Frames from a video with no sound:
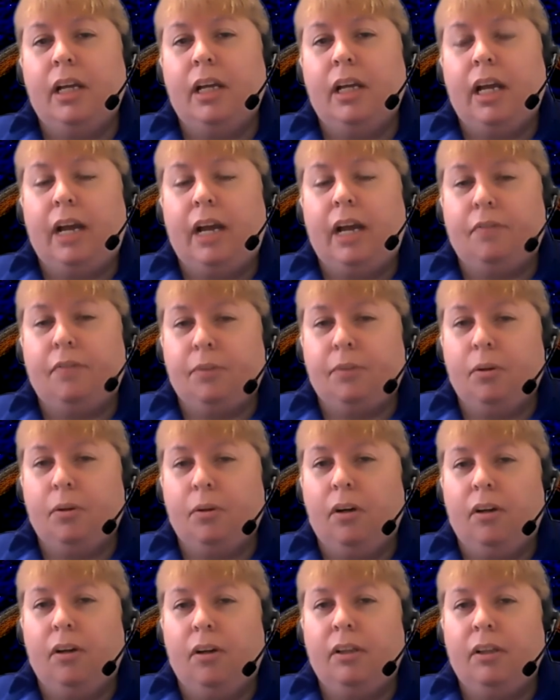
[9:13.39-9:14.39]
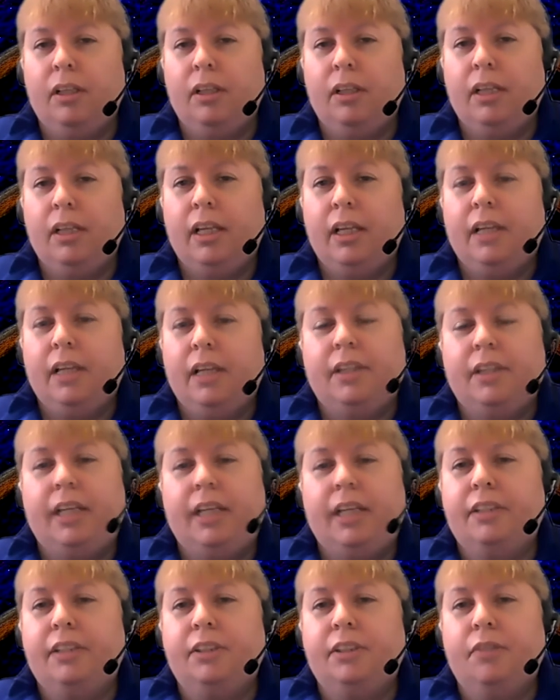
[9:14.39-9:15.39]
After all, they
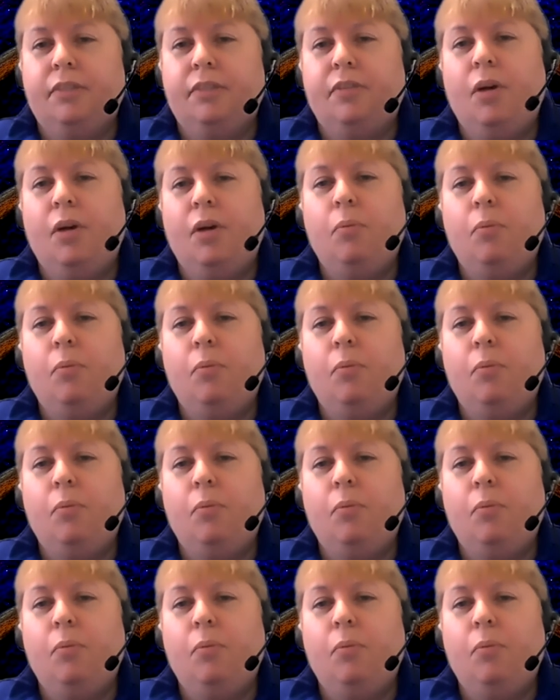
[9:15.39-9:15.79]
deserve no